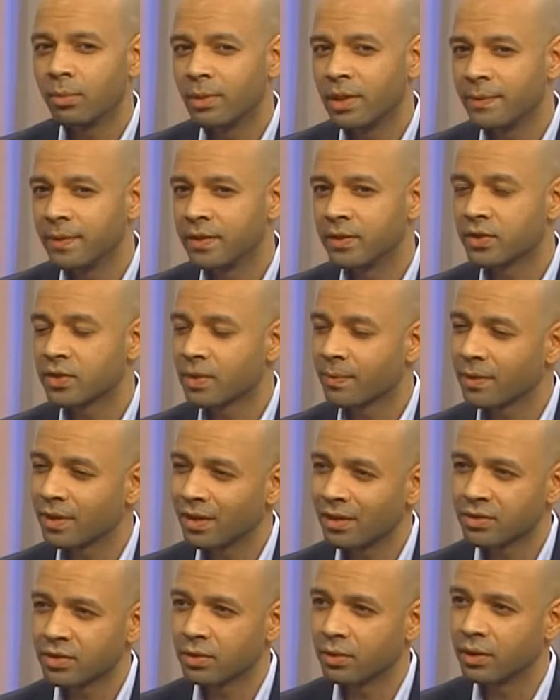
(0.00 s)
or maybe there's
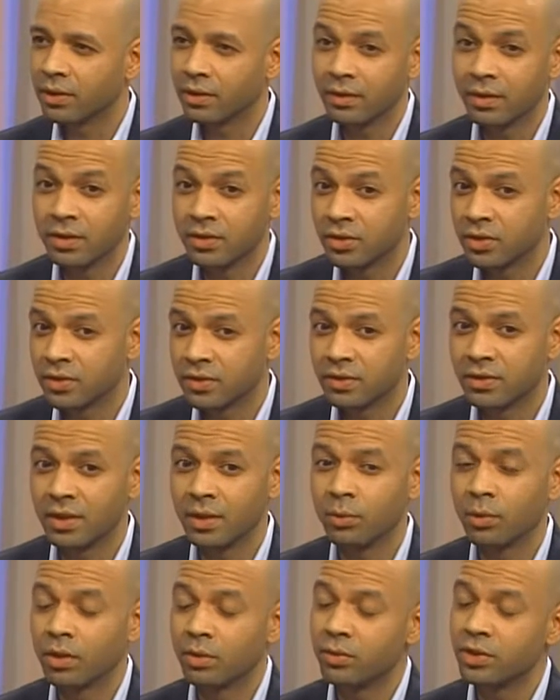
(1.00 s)
something else going on that just
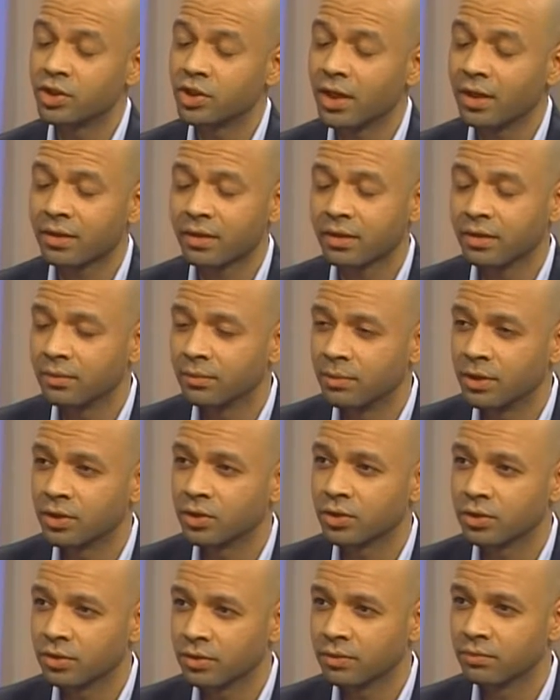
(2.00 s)
they want to recheck and
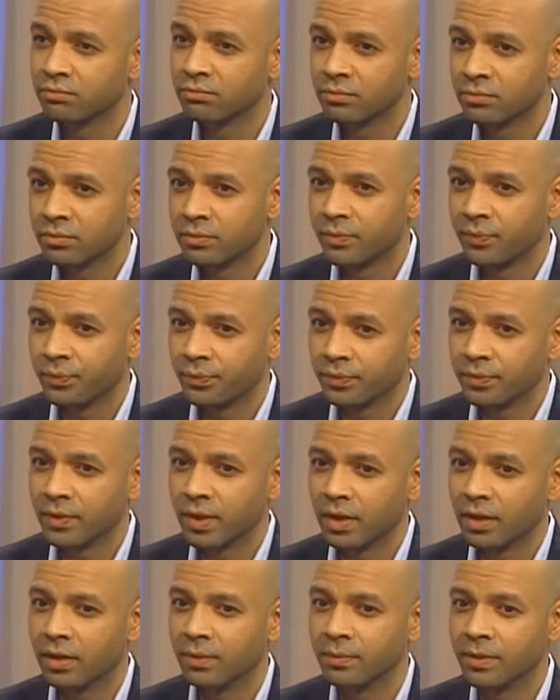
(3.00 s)
make sure
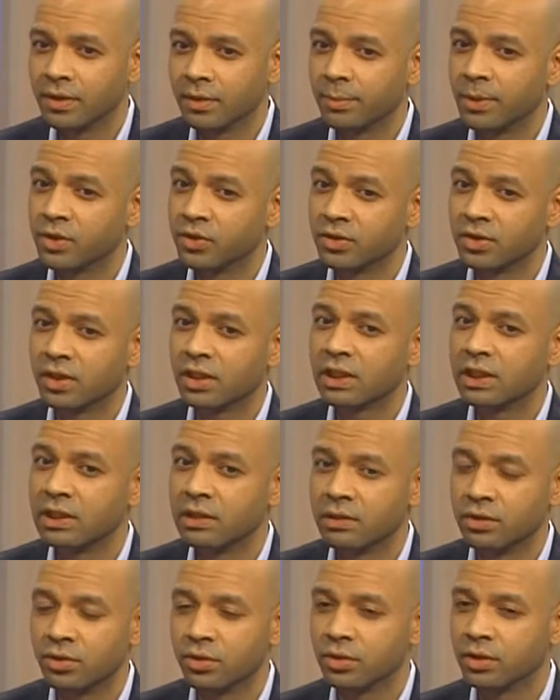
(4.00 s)
that the patient's
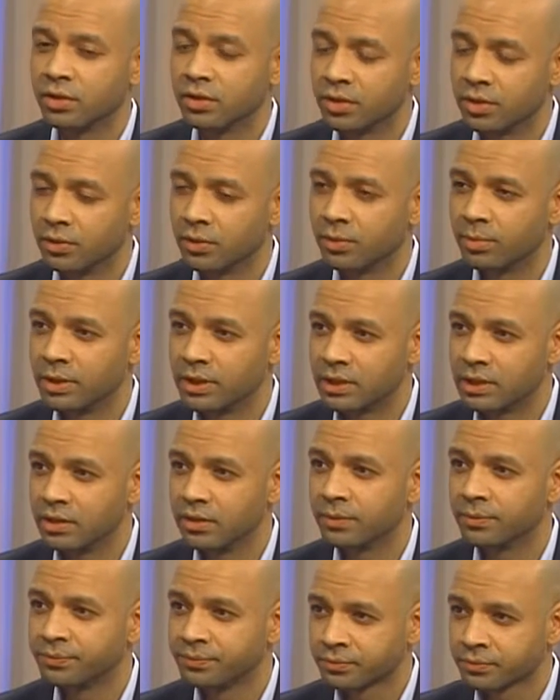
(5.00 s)
clear to continue with
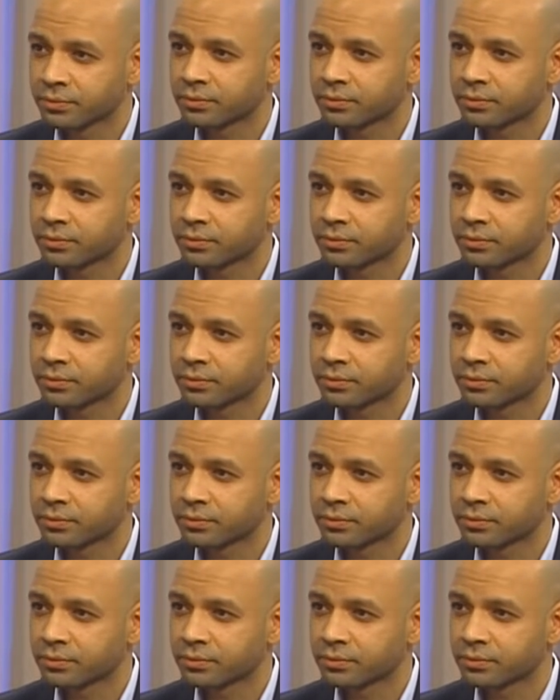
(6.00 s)
PT.